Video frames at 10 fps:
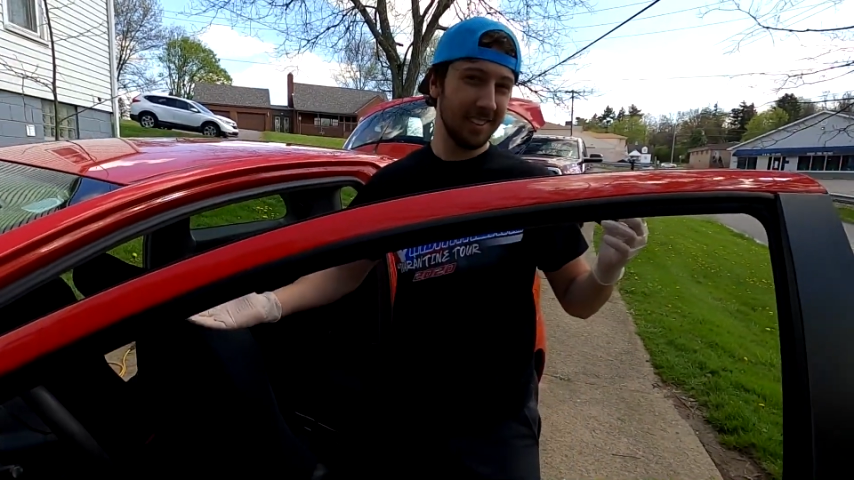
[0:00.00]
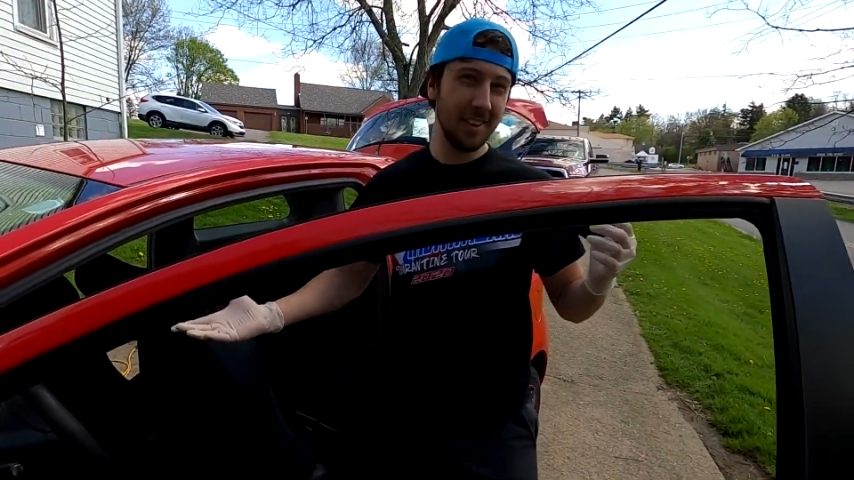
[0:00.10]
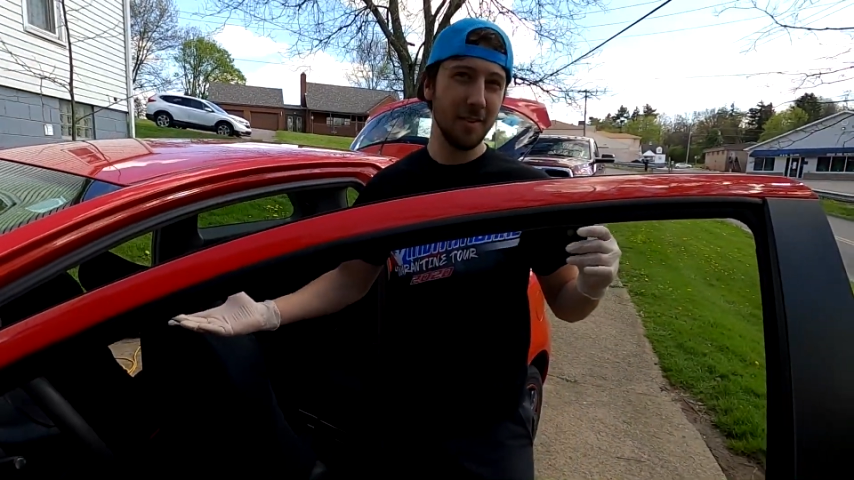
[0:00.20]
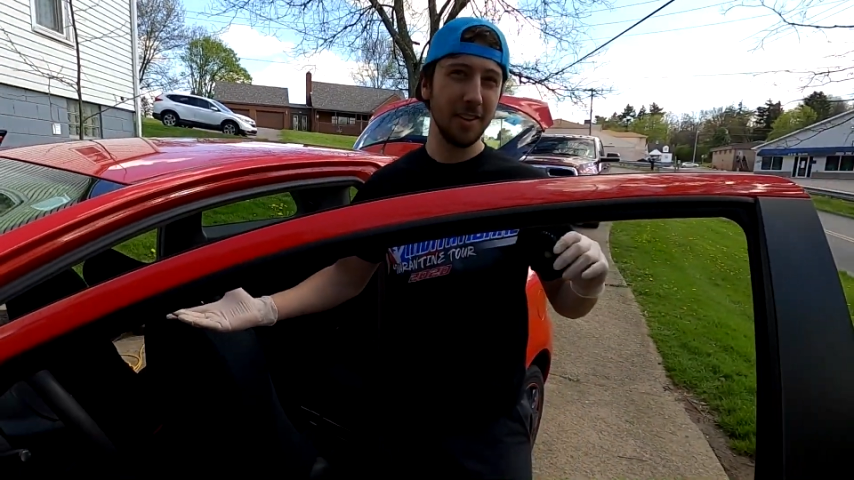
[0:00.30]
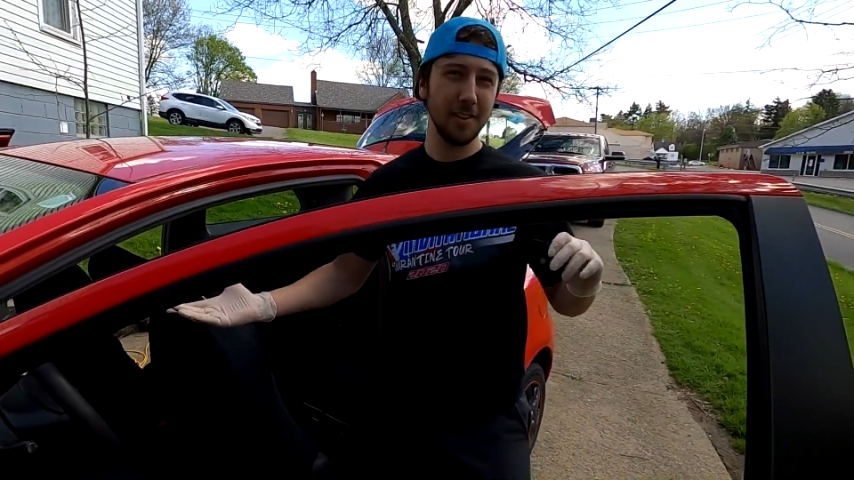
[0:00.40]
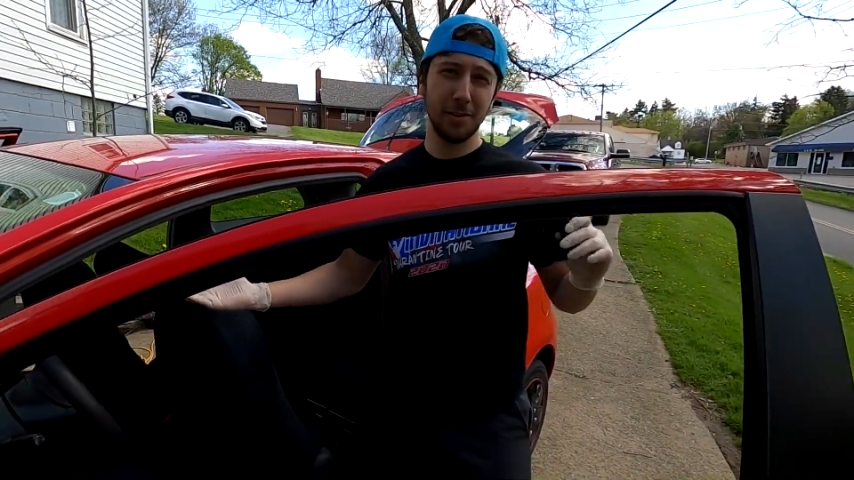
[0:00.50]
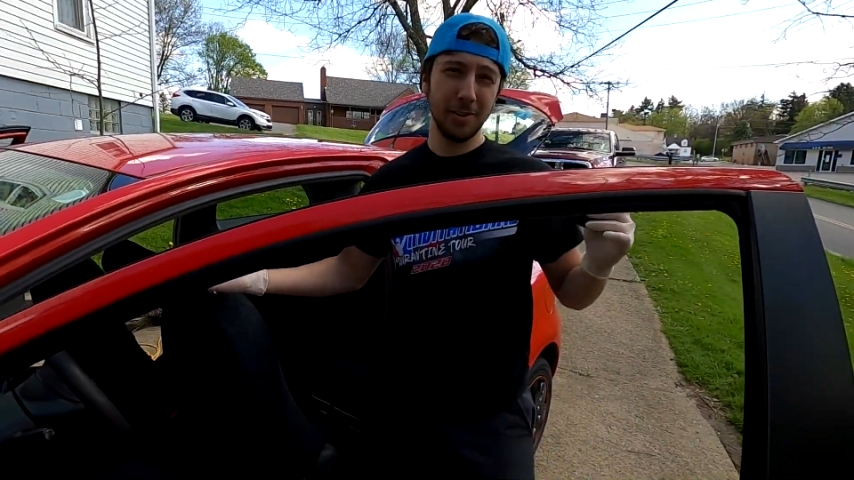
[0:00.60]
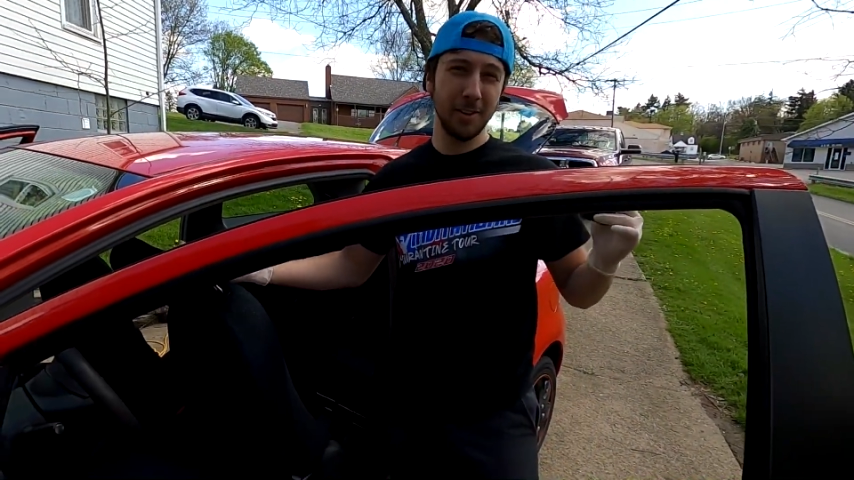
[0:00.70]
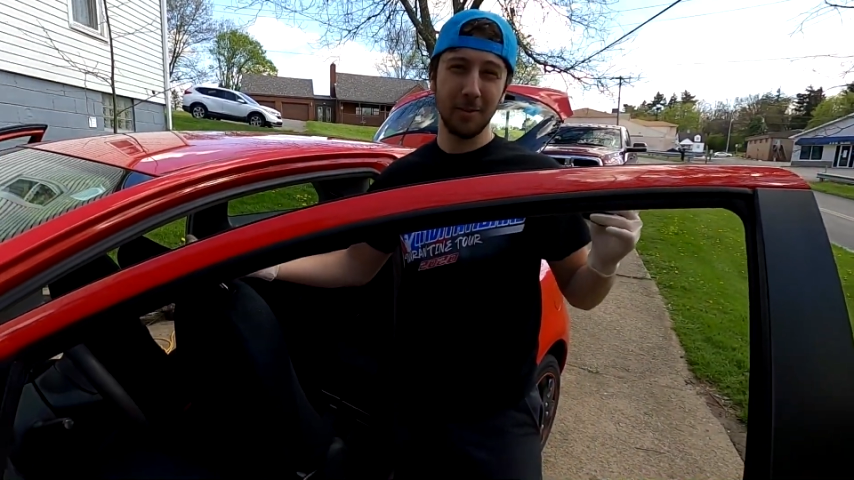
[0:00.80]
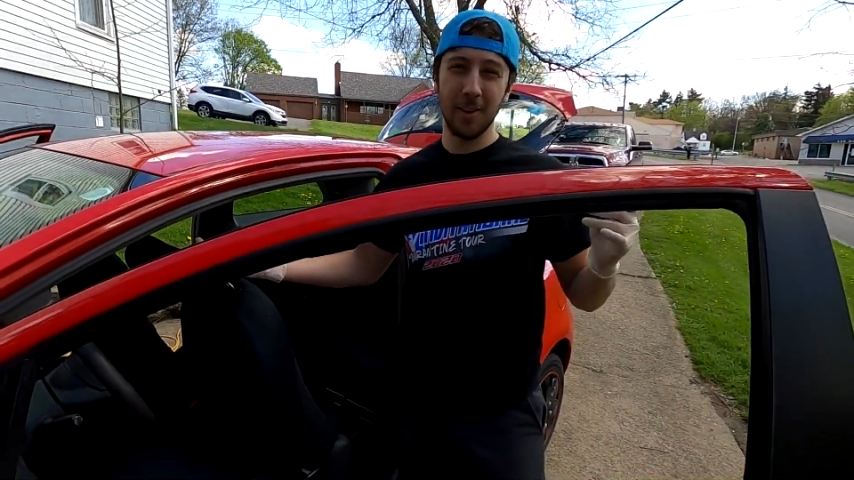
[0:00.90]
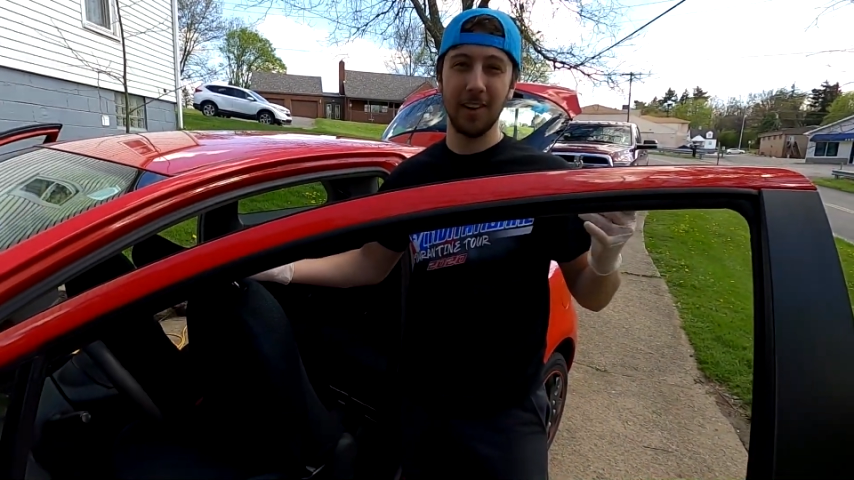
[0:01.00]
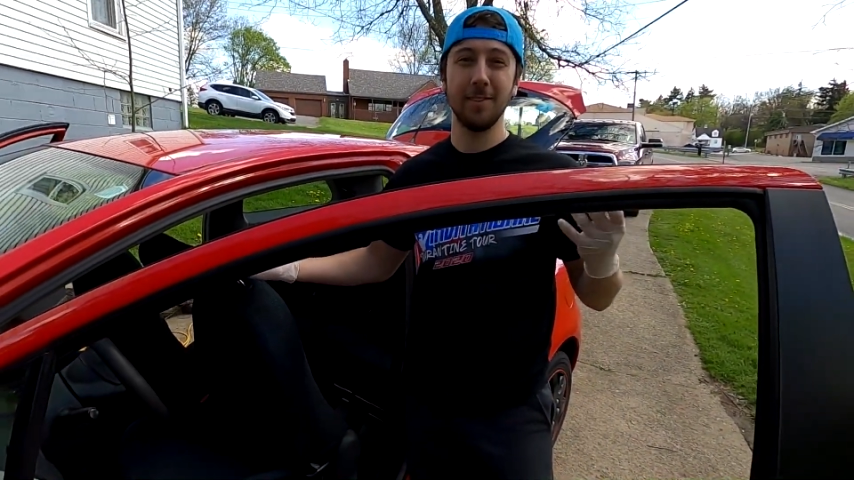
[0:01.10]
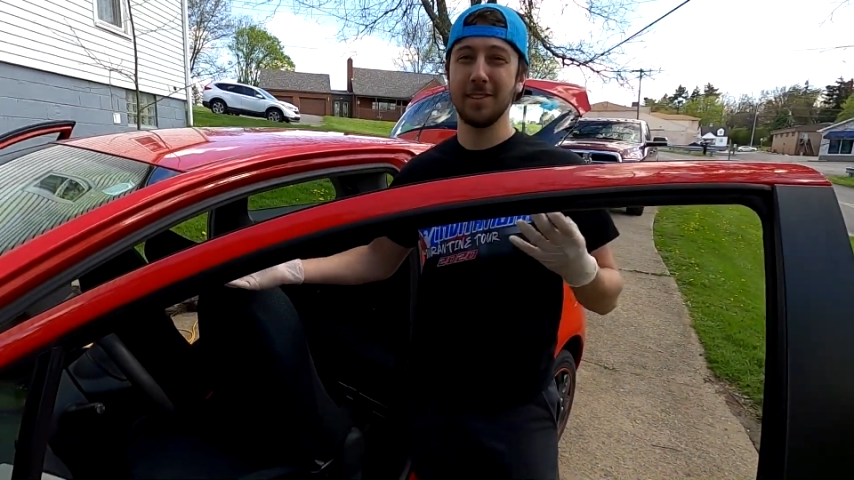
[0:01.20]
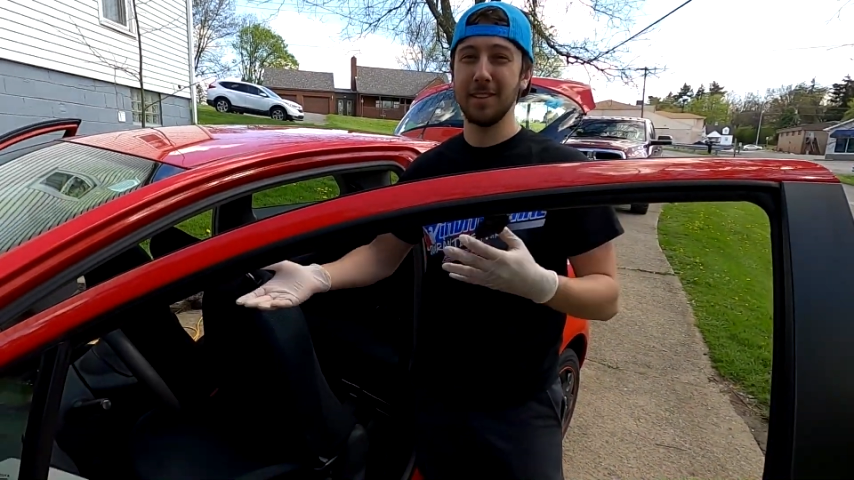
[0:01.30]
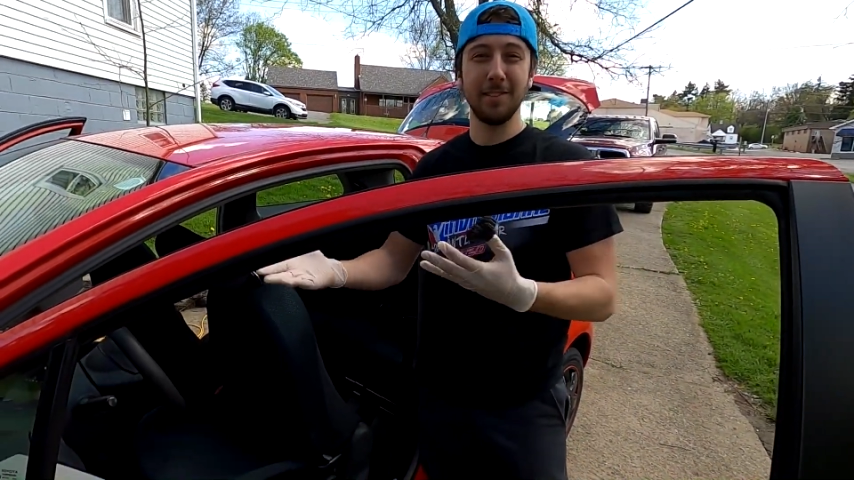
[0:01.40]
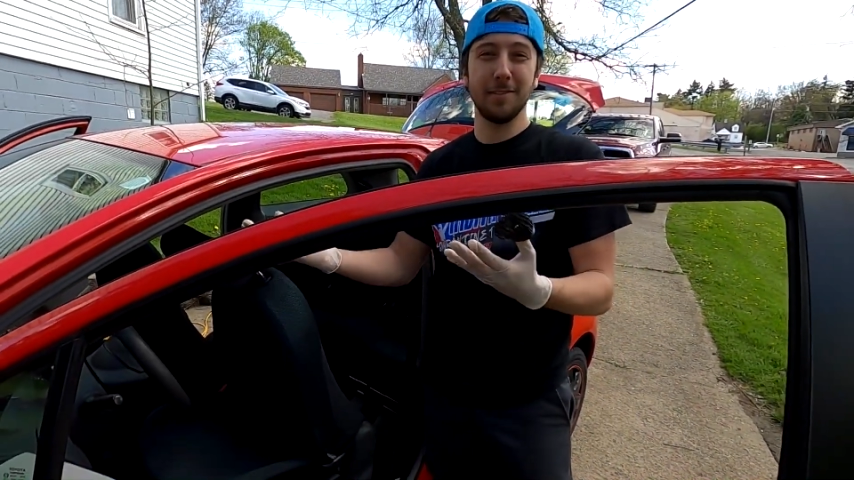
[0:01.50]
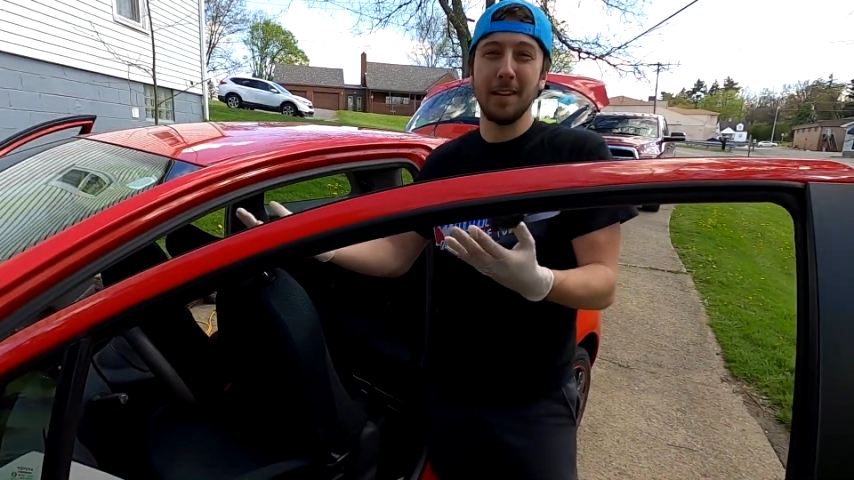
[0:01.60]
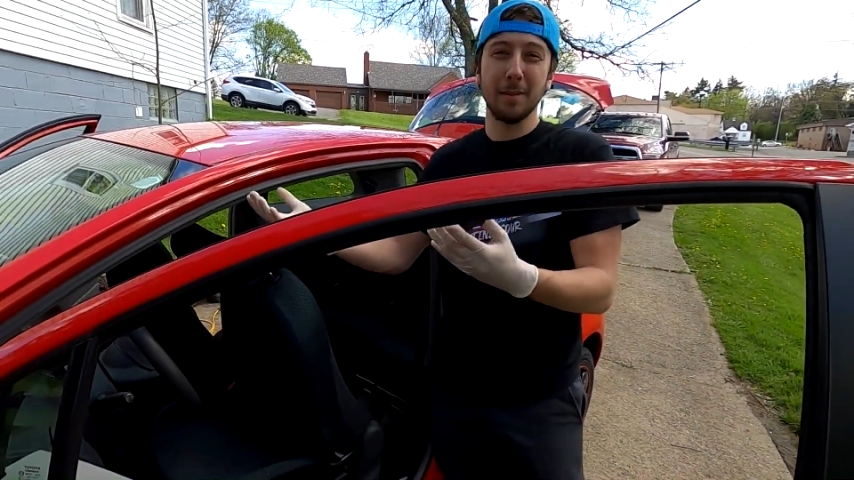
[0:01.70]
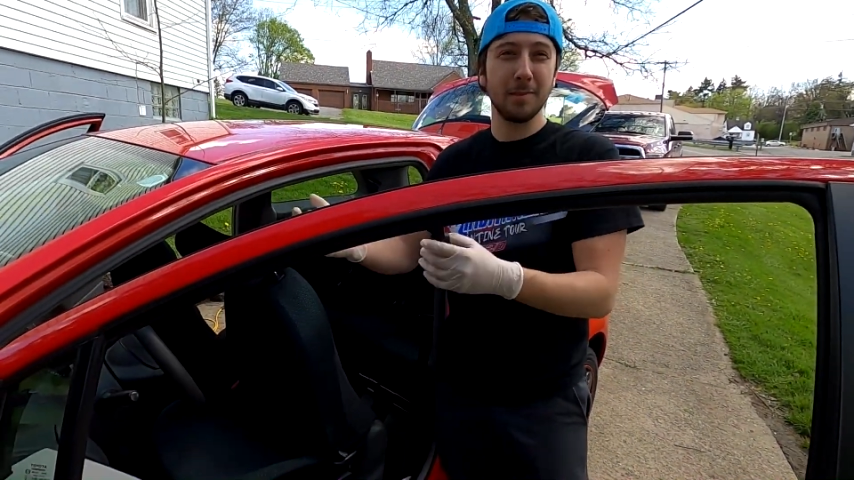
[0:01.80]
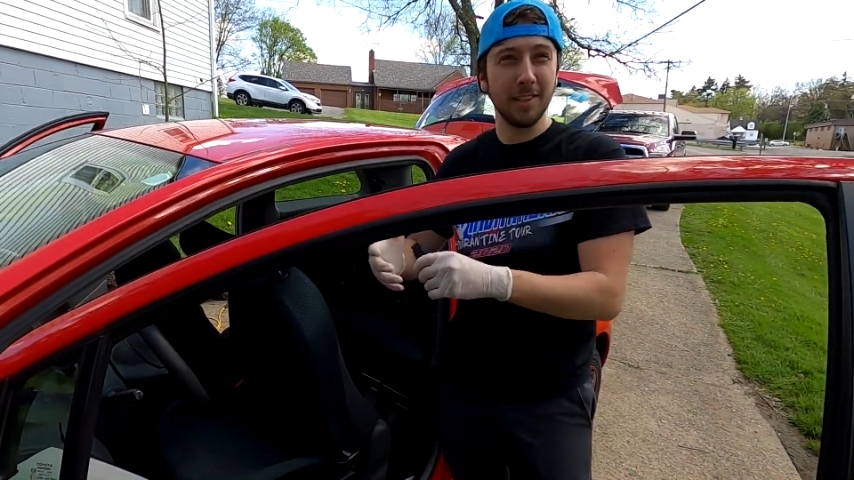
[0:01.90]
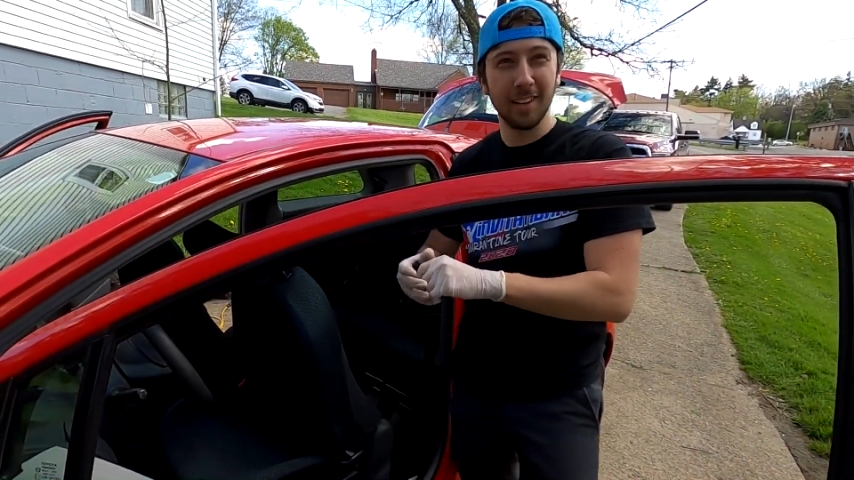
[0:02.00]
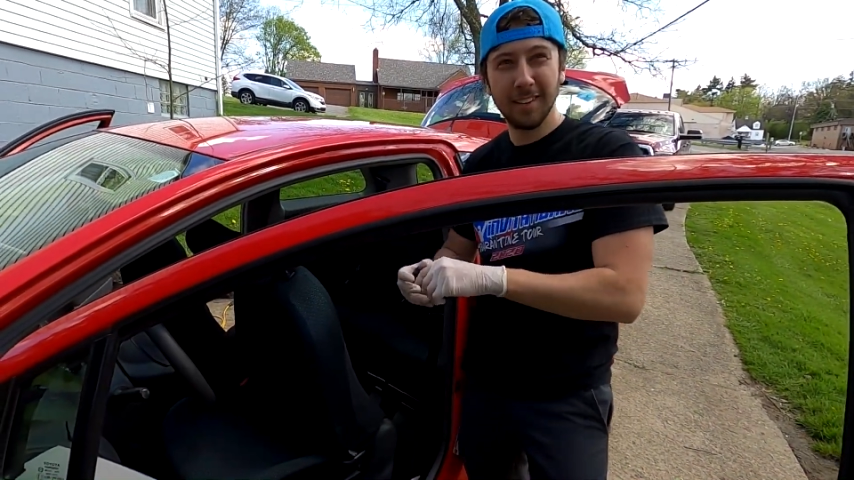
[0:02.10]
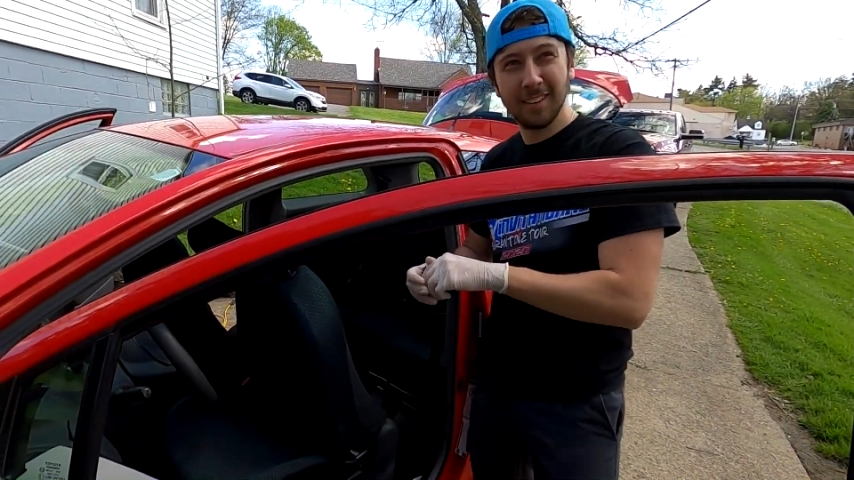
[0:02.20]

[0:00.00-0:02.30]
Do it your own way. I'm just giving you tips here.